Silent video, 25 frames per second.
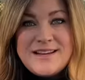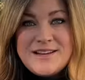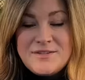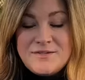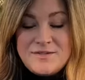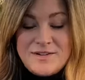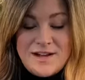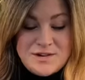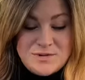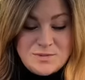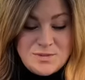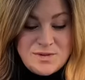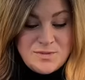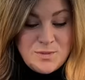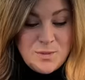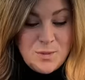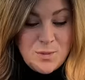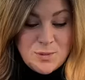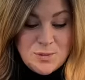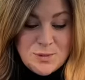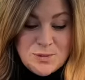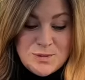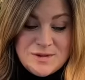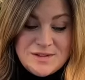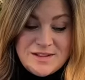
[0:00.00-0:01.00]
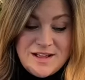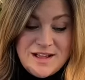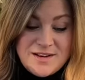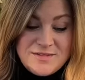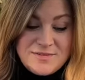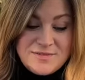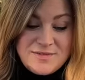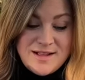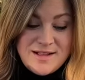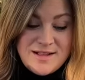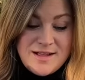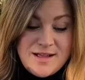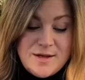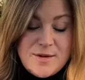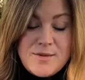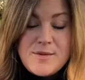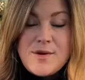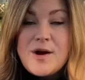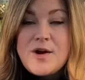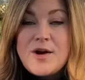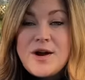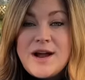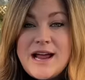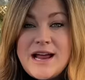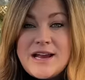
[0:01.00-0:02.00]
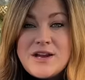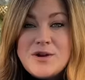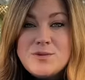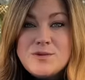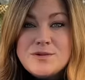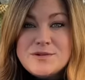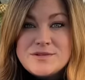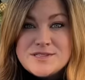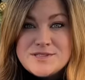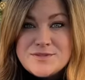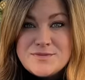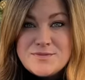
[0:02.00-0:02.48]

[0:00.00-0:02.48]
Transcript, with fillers: In fact, we've ordered a lot of our annuals